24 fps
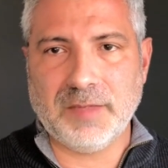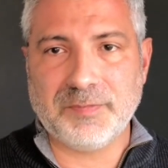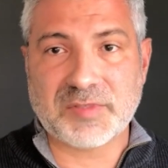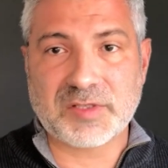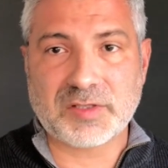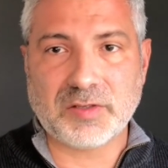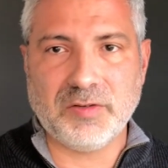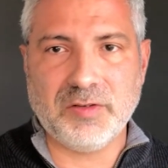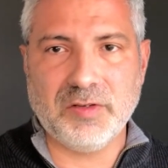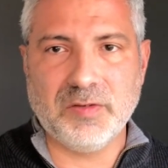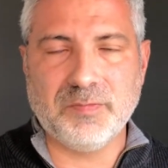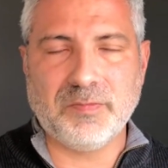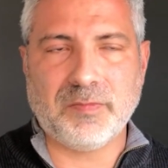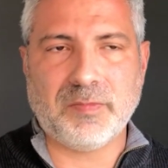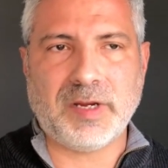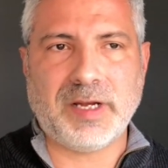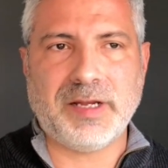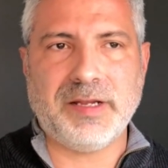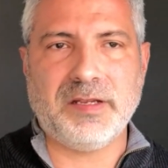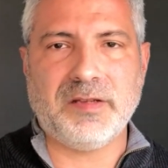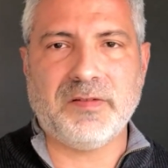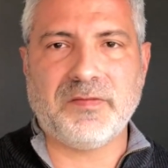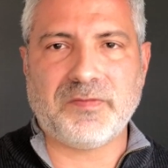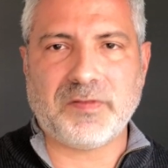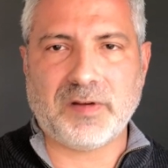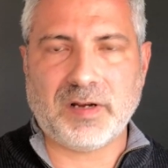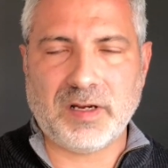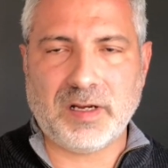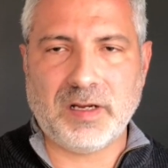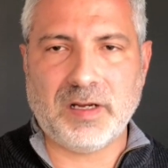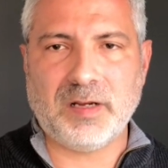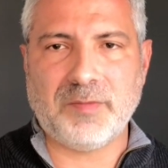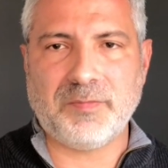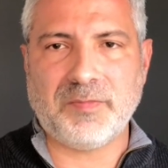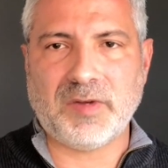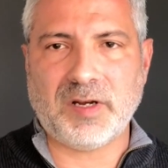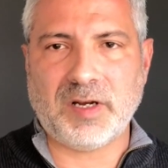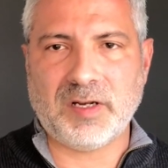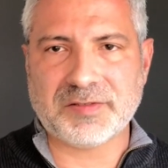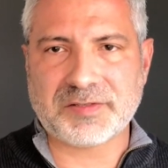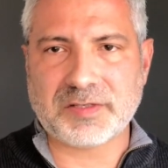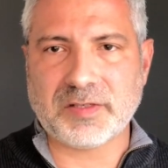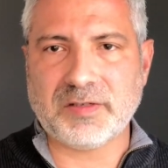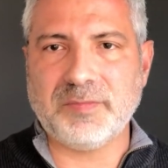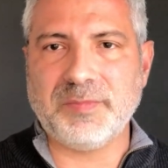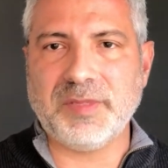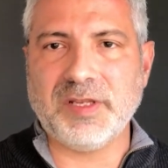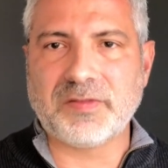So you might have
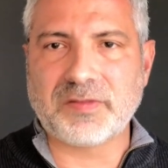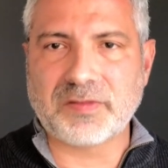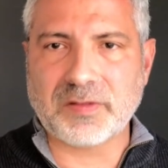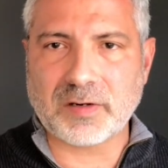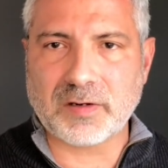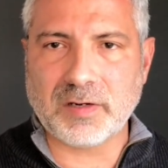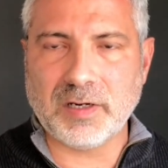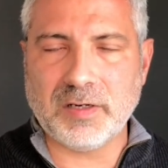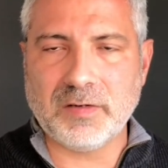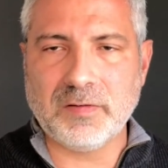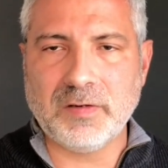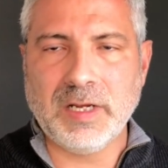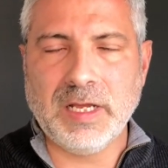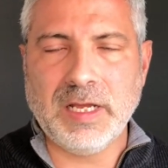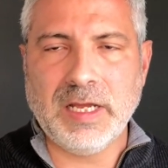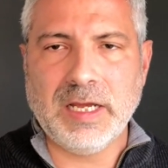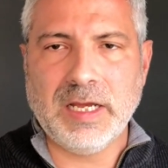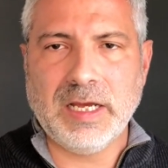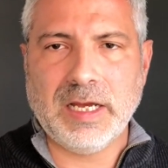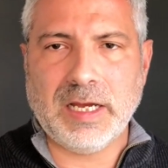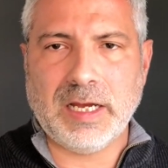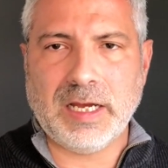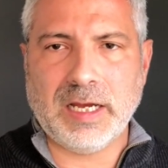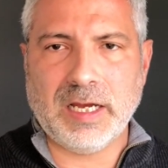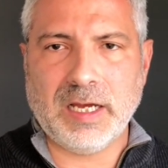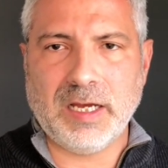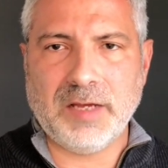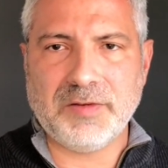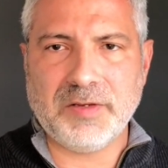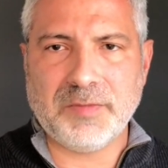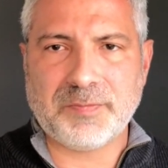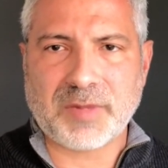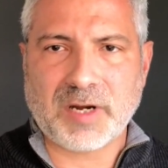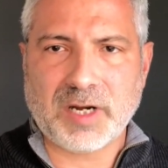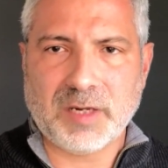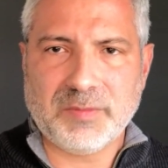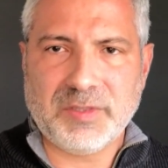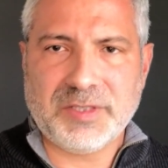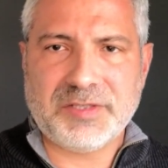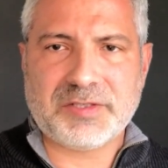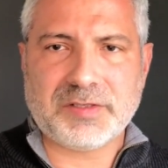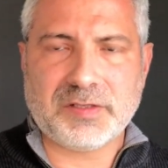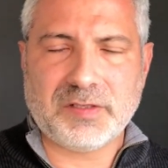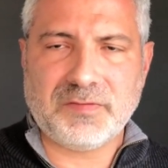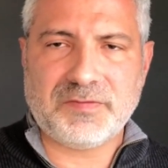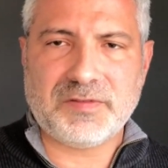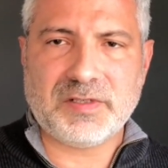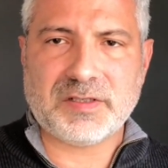also, to be thorough, you probably
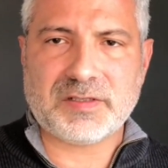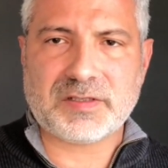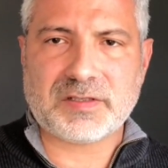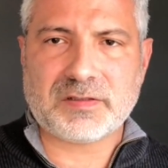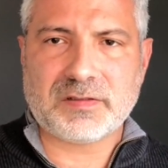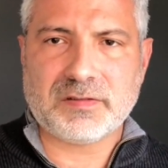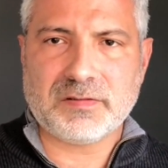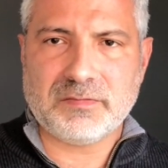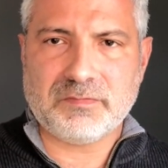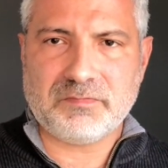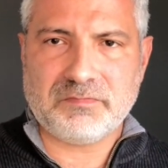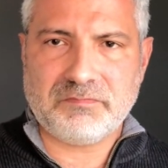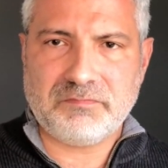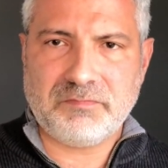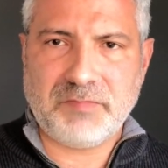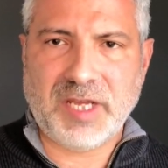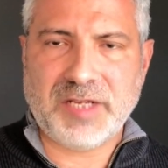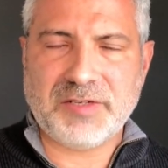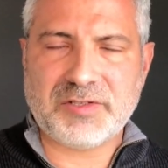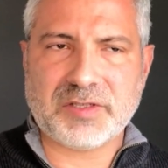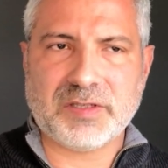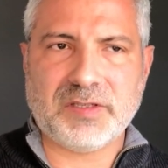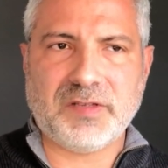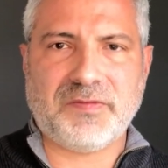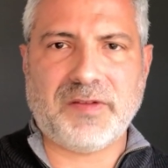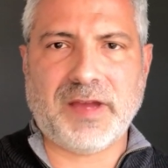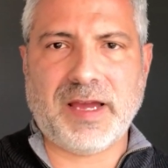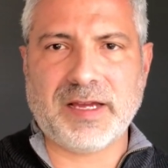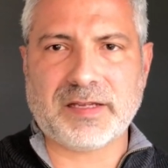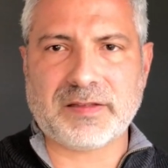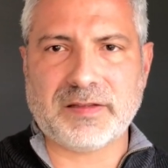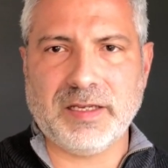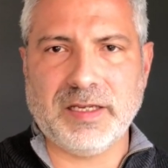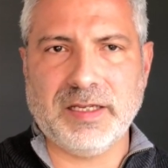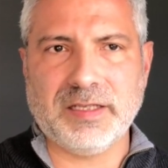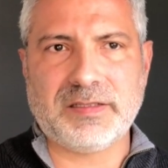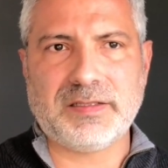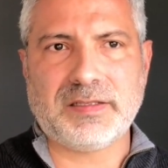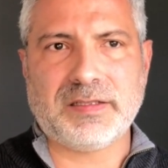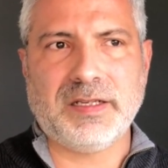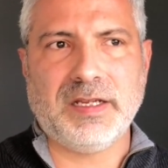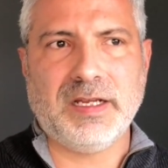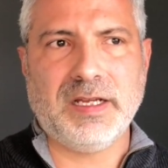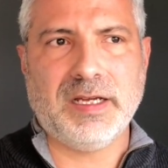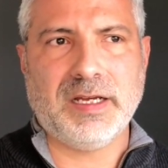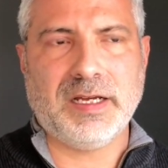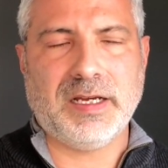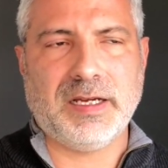should have just mentioned the fact that
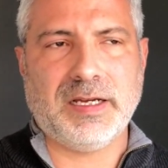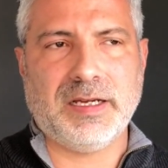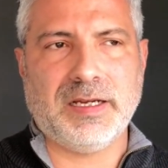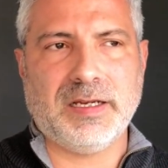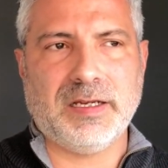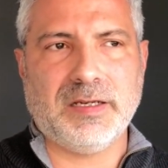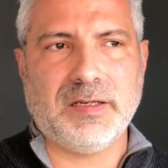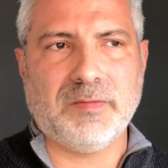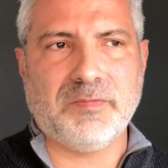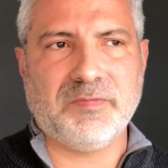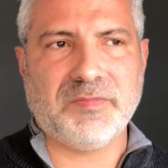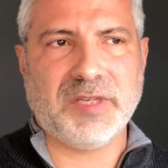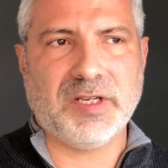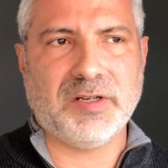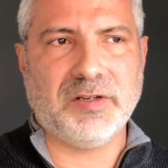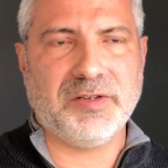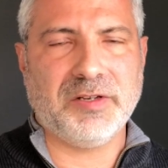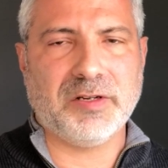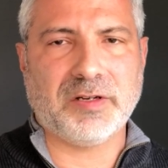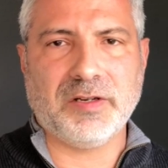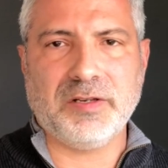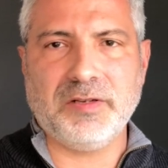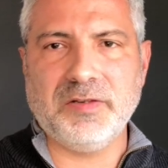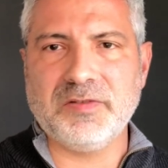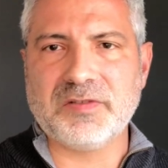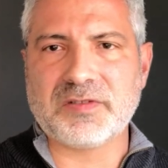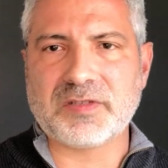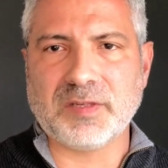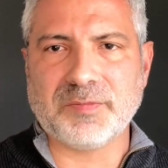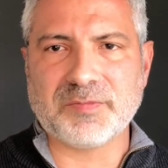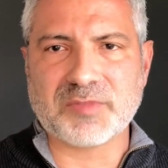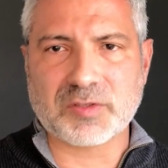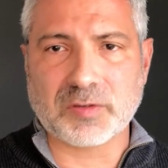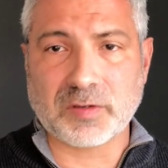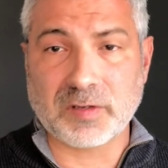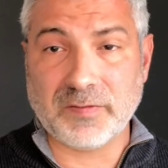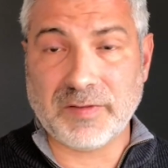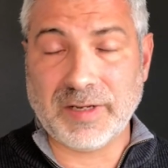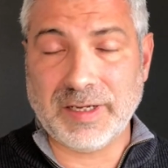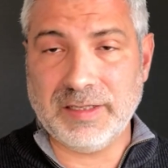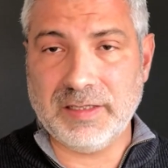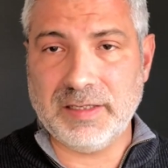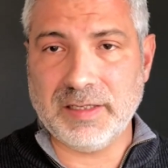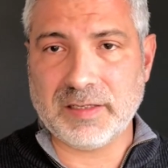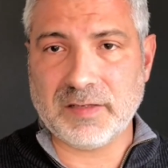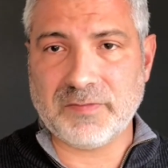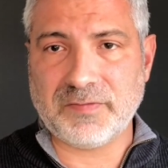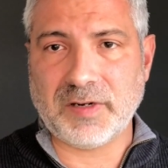you're going to use some sort of
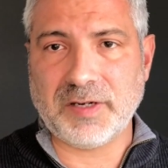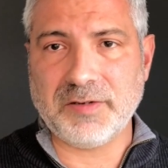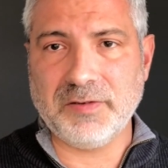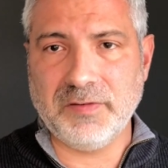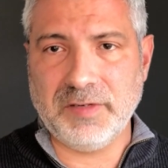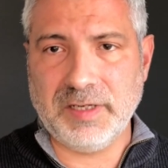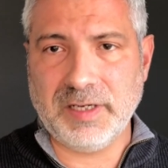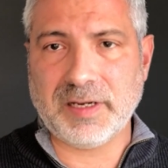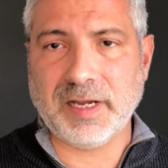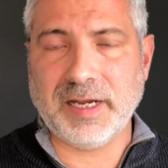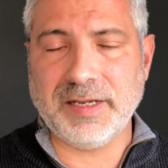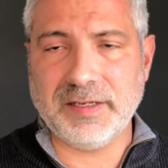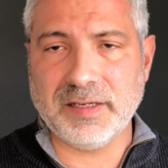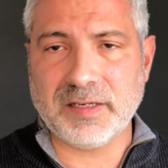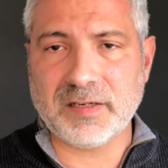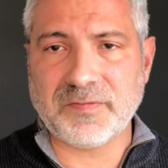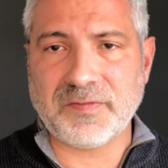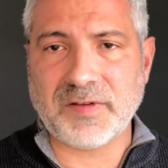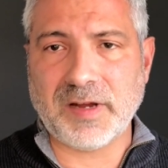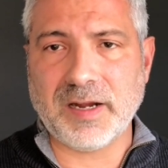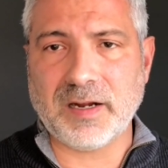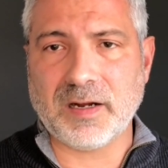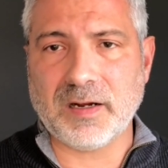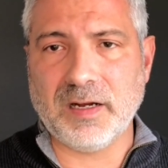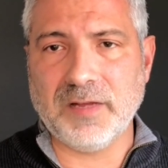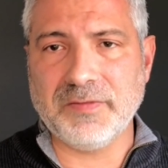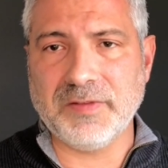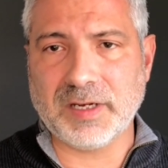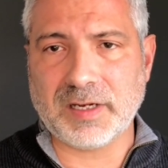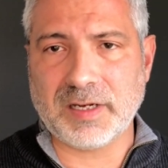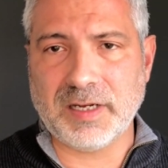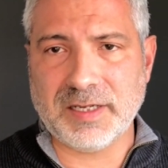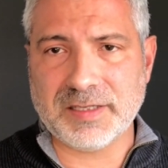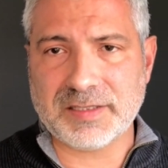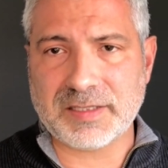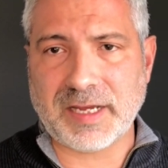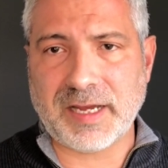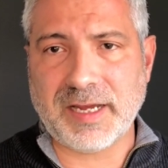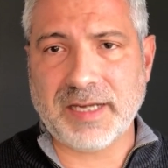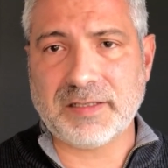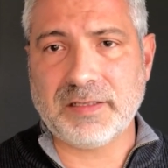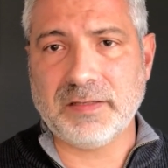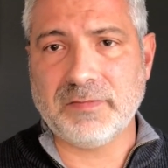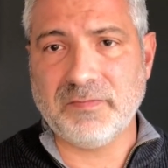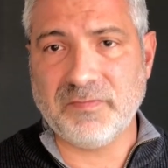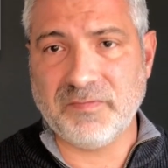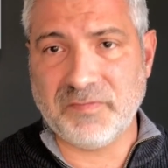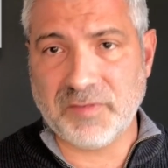unique identifier on the
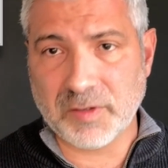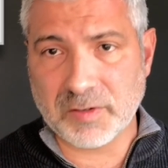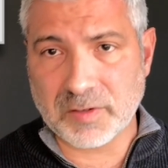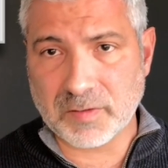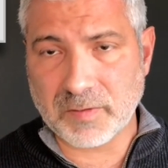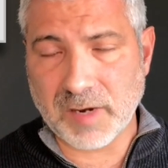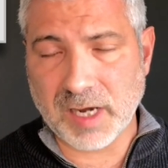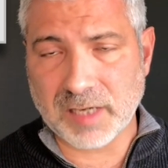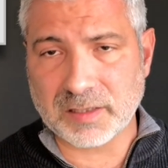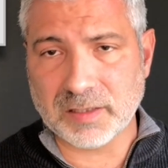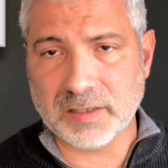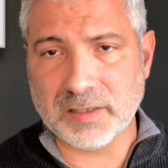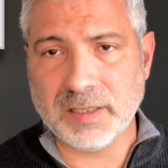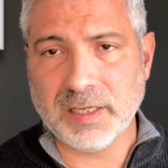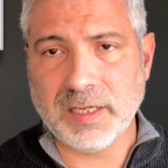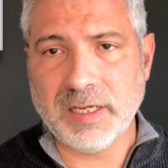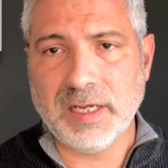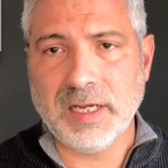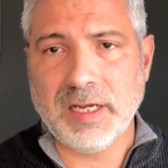contact voter record